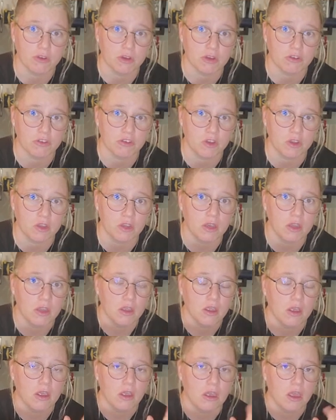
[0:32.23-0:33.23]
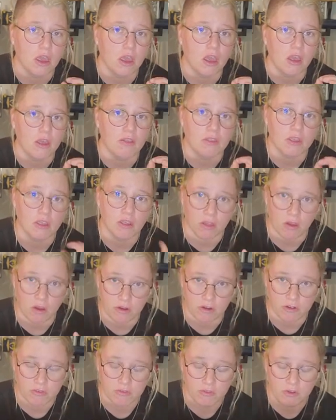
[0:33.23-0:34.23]
version and the
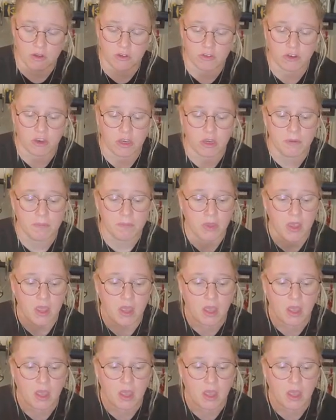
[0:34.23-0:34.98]
large version,